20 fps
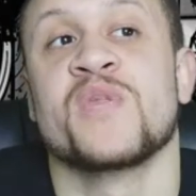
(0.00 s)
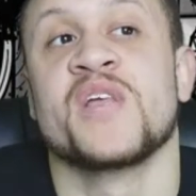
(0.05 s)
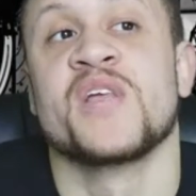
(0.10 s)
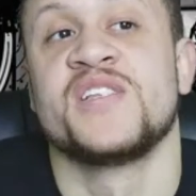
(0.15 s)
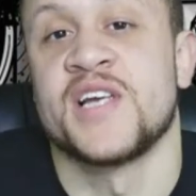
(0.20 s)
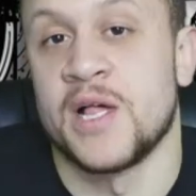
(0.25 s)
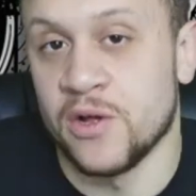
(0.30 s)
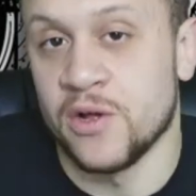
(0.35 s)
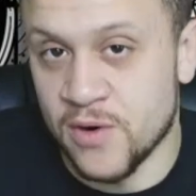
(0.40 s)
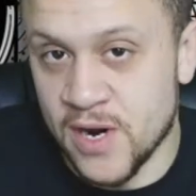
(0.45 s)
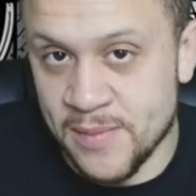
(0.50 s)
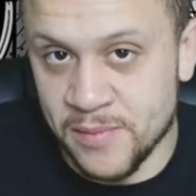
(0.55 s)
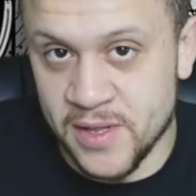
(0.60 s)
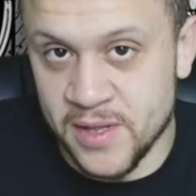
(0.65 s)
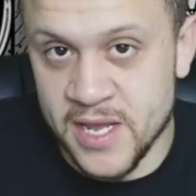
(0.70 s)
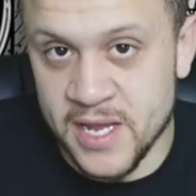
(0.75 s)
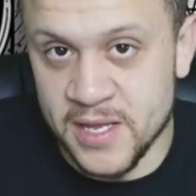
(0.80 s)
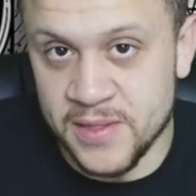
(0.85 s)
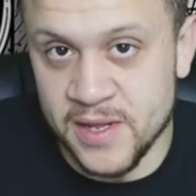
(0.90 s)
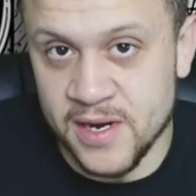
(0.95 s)
Telegram
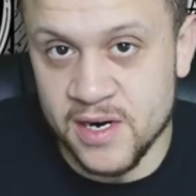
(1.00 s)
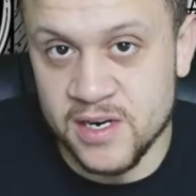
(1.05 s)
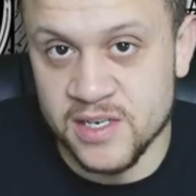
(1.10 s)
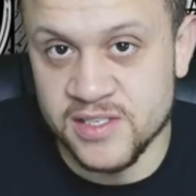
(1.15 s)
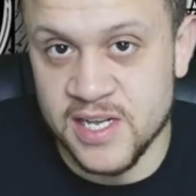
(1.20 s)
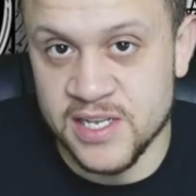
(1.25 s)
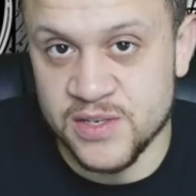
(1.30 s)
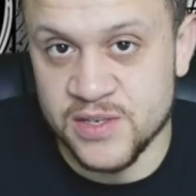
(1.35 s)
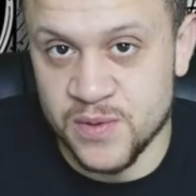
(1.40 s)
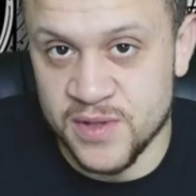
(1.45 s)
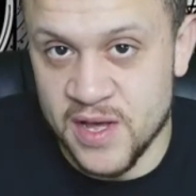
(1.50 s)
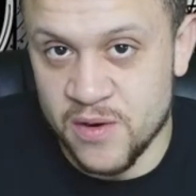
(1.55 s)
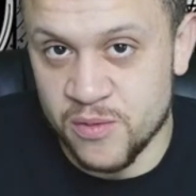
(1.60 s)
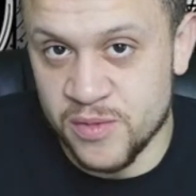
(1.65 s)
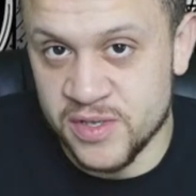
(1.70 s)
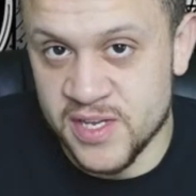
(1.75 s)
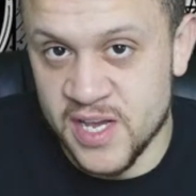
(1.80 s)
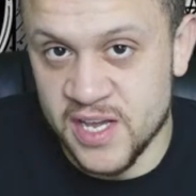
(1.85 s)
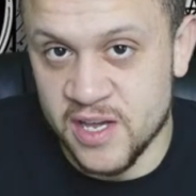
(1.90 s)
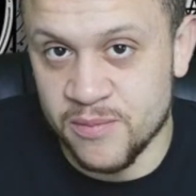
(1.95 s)
link in there, because that's where that will
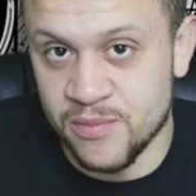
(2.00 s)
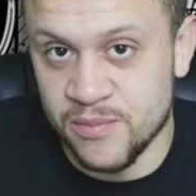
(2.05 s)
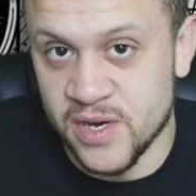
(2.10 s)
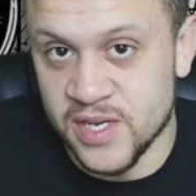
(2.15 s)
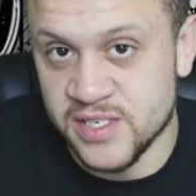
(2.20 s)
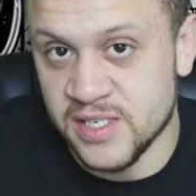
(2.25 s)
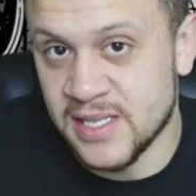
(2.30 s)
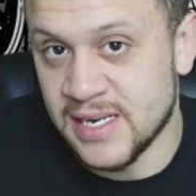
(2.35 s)
be taking place.